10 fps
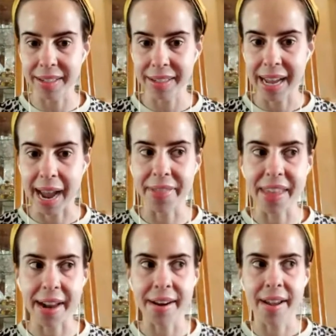No. And
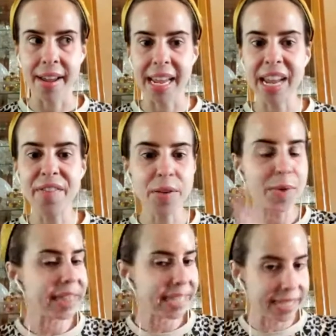then even when
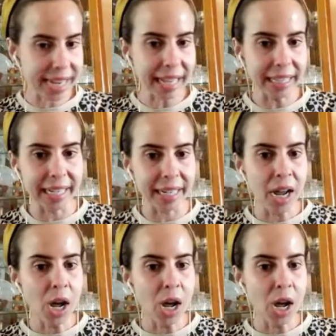they sell it,